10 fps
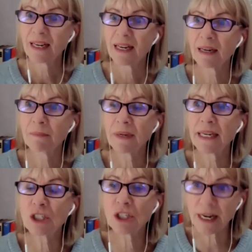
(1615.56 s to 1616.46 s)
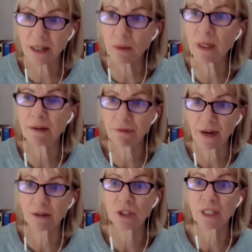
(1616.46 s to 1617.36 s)
Um, he genuinely
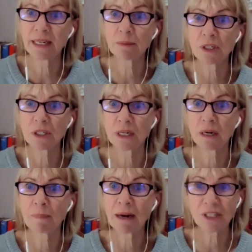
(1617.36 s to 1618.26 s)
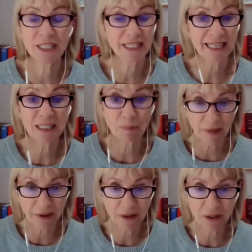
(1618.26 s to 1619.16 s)
felt he was about to see his
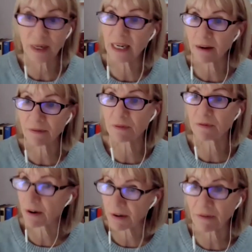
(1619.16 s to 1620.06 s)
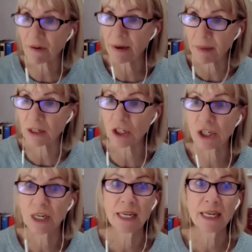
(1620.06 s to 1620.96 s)
mother, who he loved very, very
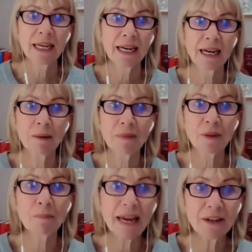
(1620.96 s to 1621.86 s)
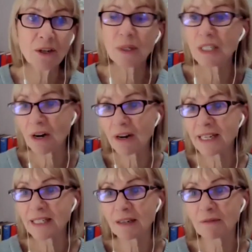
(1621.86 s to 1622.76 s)
much. Um, the men who had
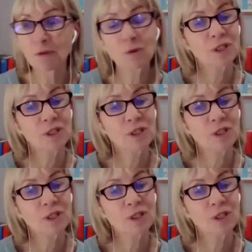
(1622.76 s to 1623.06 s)
died fought